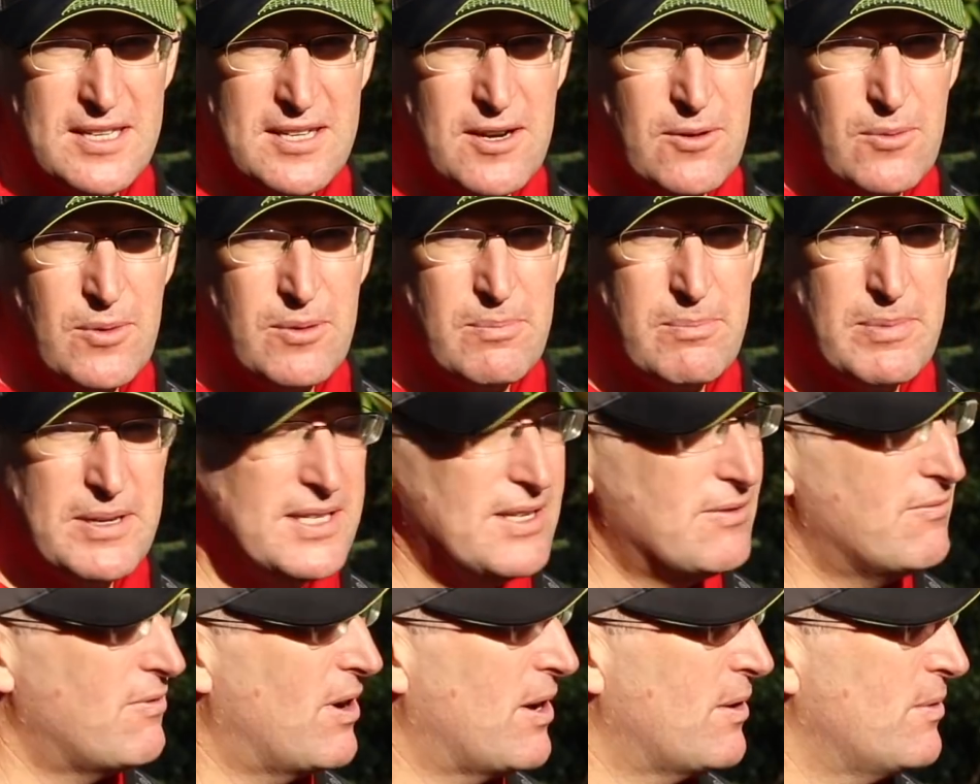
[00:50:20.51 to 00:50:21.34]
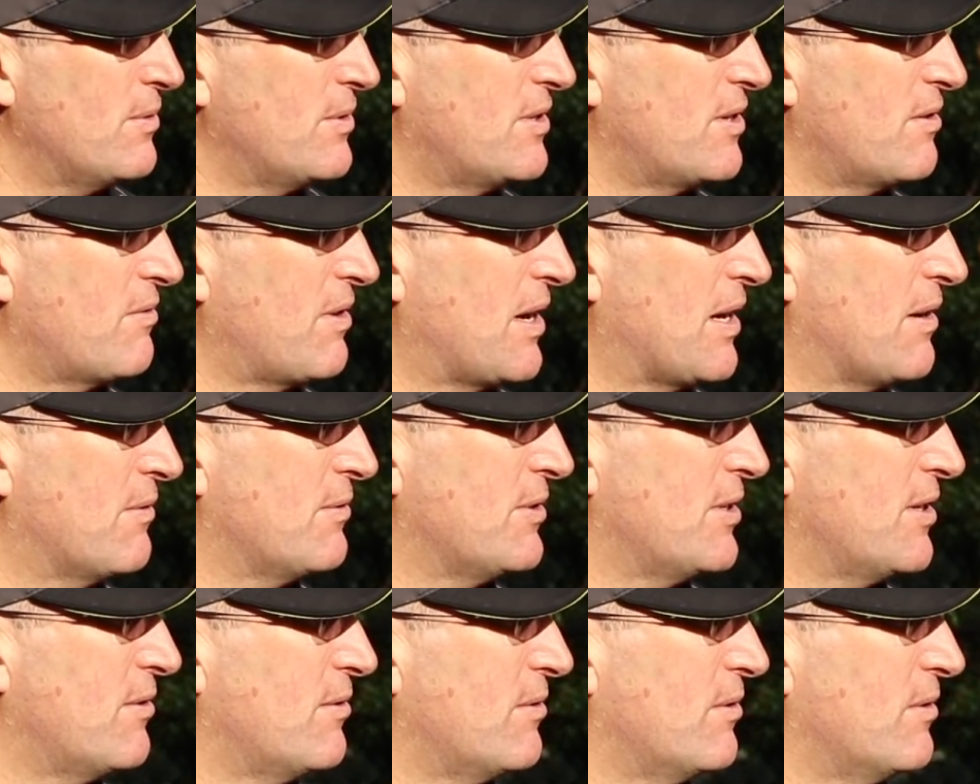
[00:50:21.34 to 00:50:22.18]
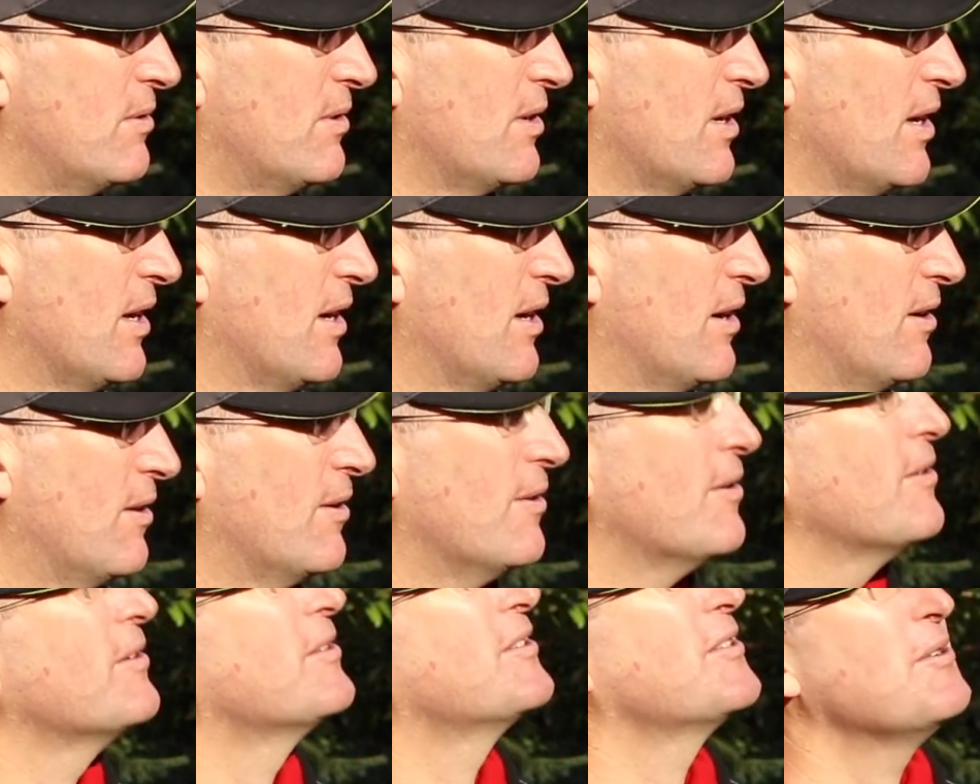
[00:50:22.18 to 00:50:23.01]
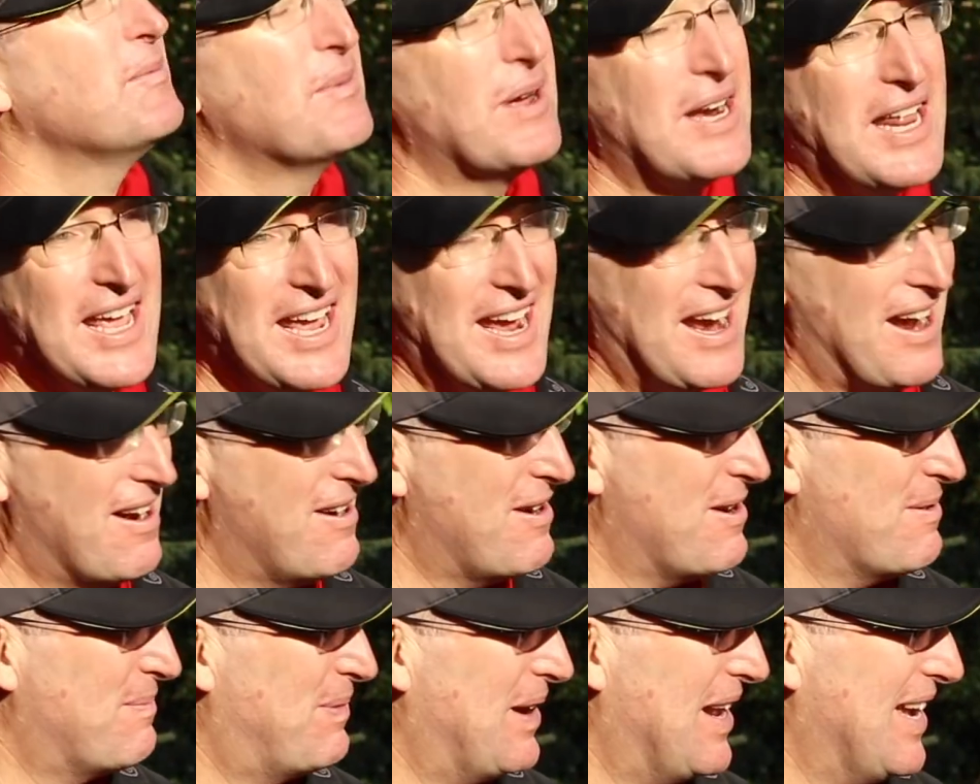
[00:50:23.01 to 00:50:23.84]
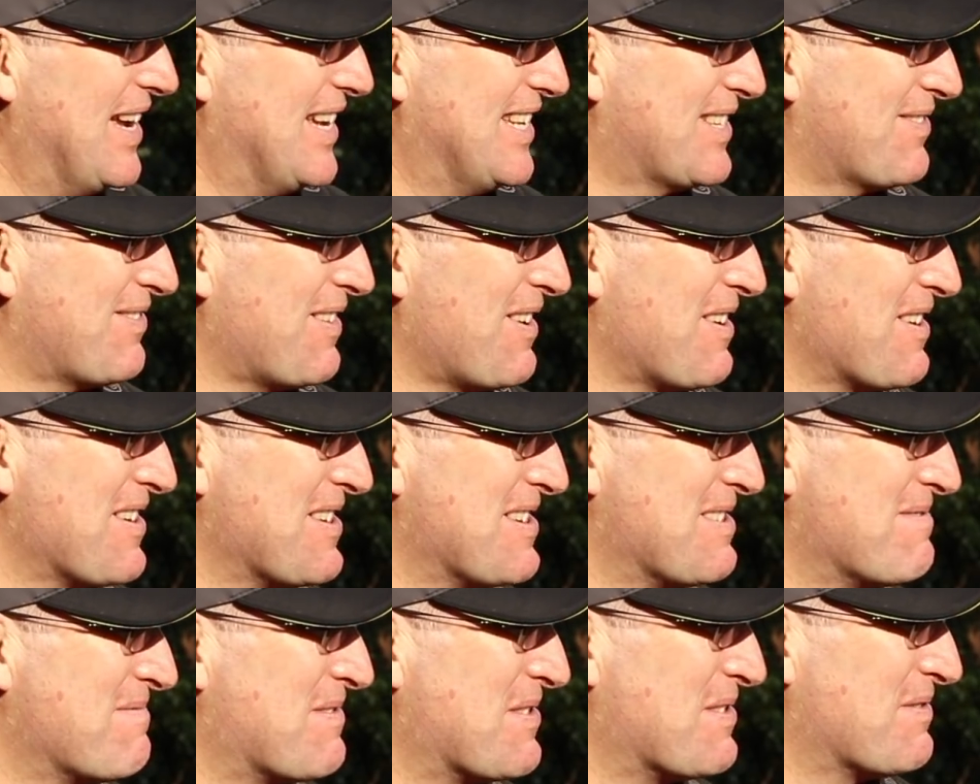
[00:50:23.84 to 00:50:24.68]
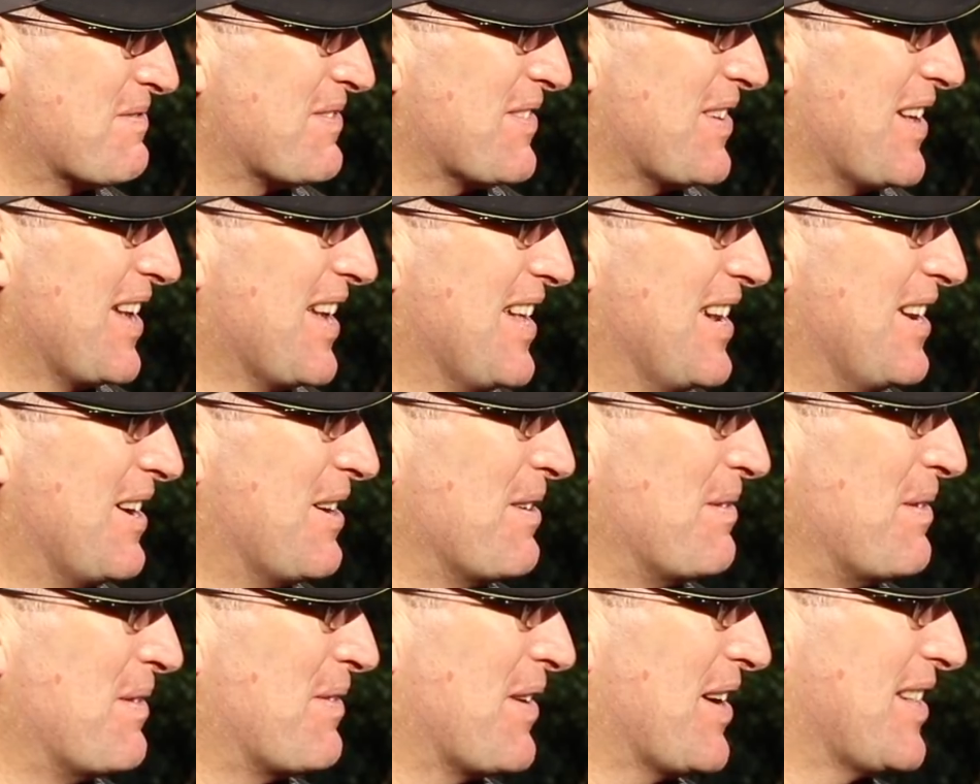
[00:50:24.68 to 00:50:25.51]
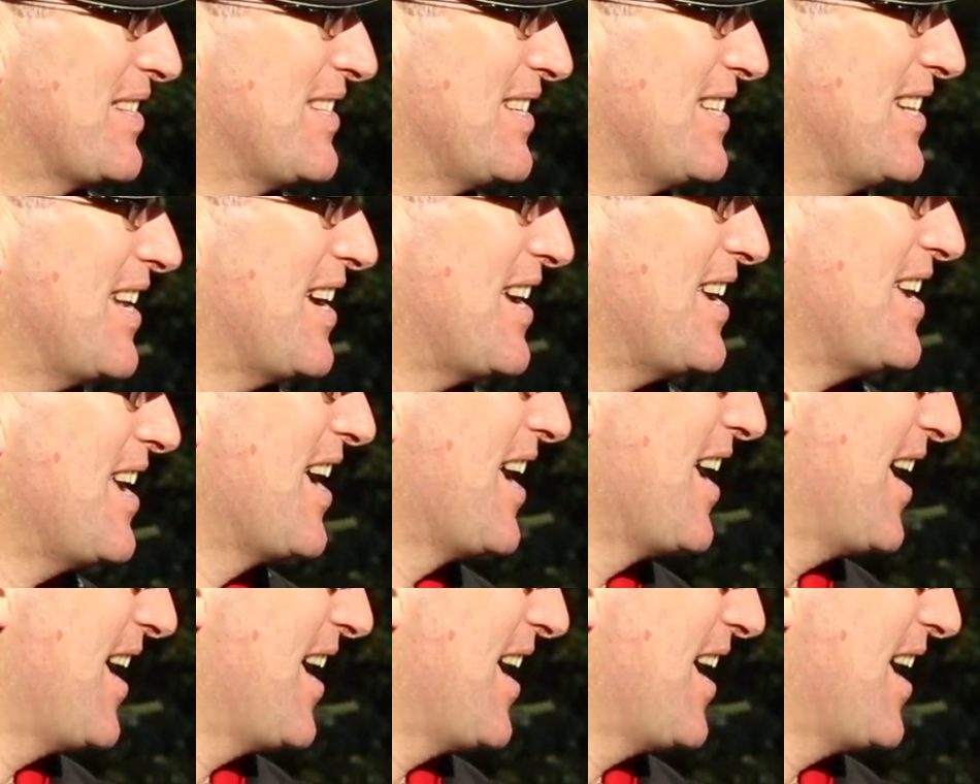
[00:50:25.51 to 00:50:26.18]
You don't want busy roads around you or too many aeroplanes flying above like we've had today.